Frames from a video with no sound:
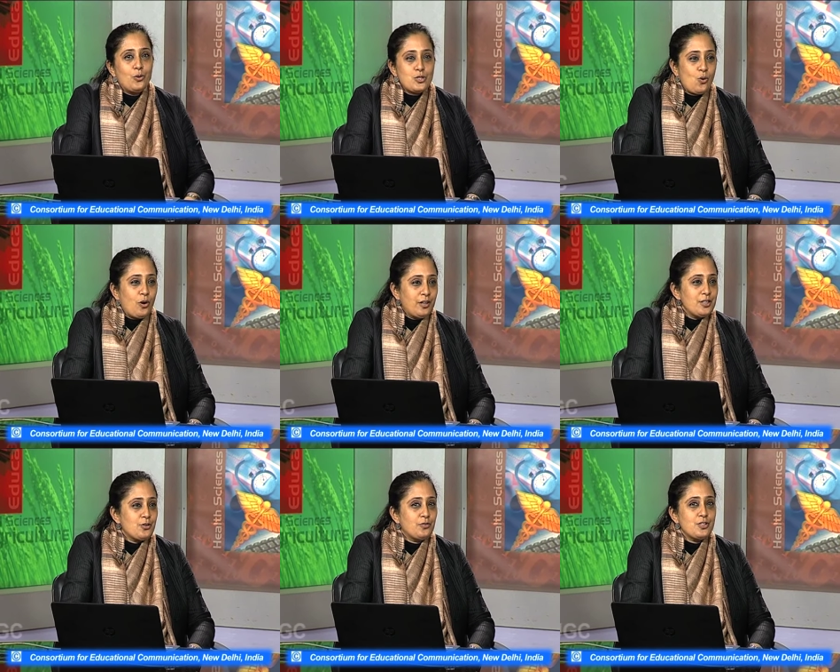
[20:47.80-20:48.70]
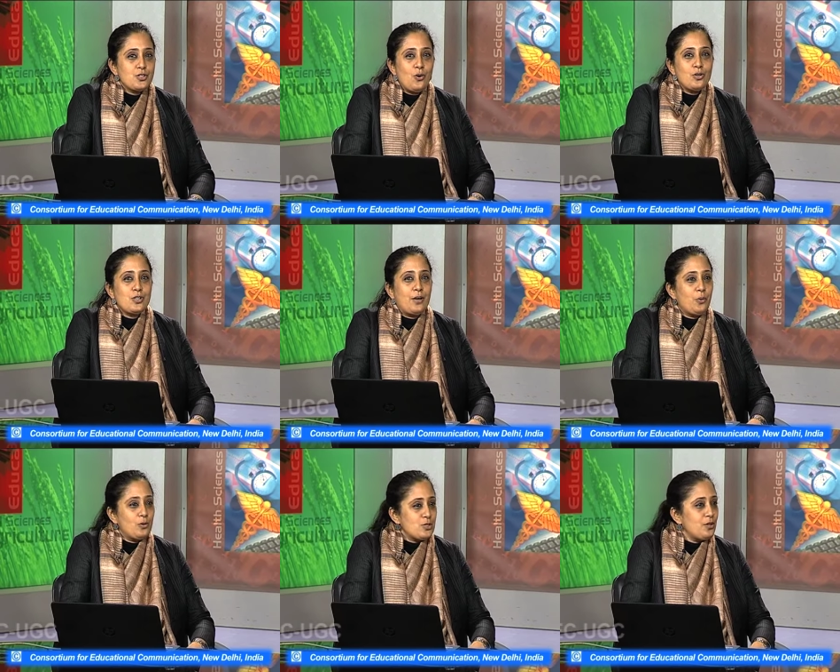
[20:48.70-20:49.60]
the course coordinator of this course. So I
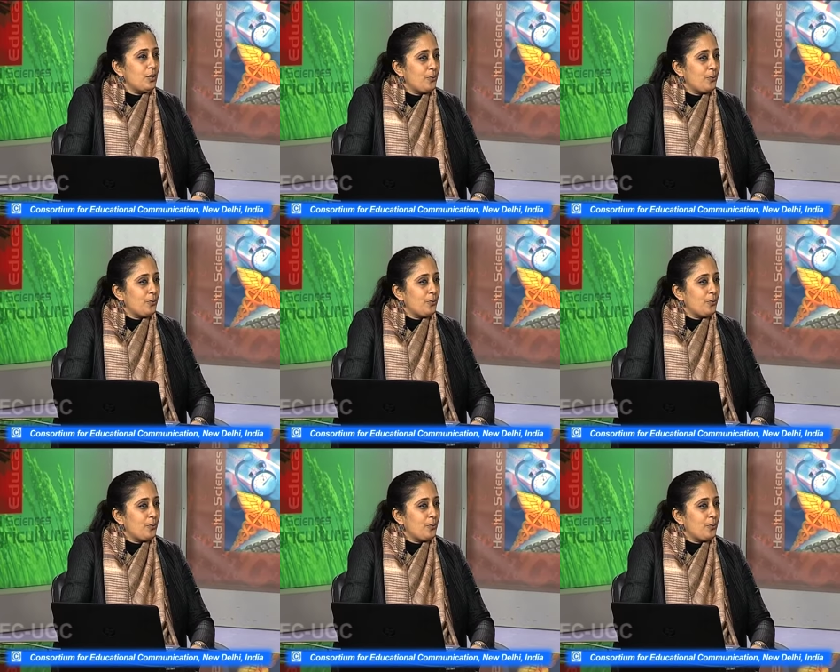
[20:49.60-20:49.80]
would also